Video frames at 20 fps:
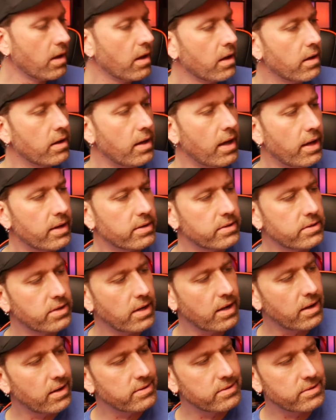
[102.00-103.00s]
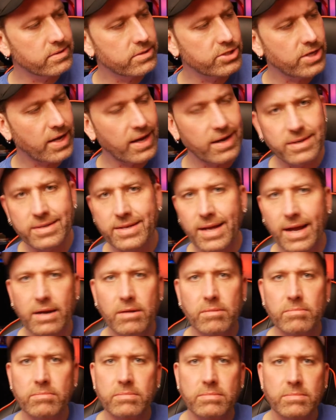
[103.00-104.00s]
Yeah, Channing
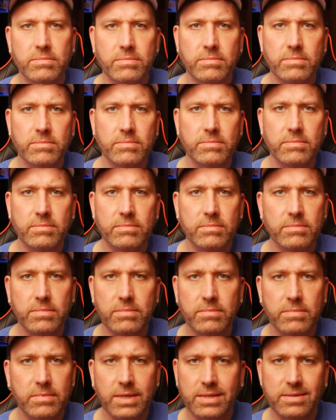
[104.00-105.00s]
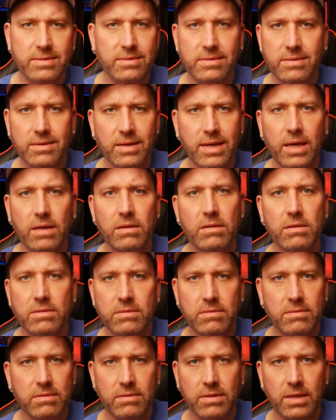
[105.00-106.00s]
Tatum gets
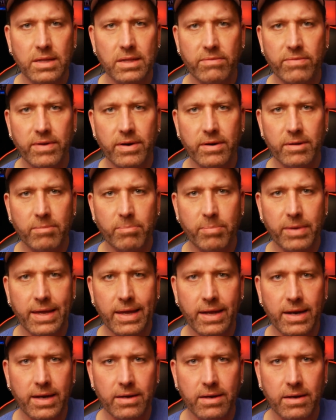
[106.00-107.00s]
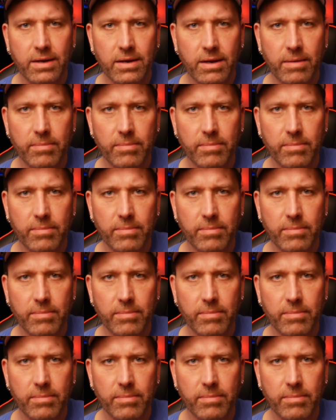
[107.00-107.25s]
killed in the very beginning.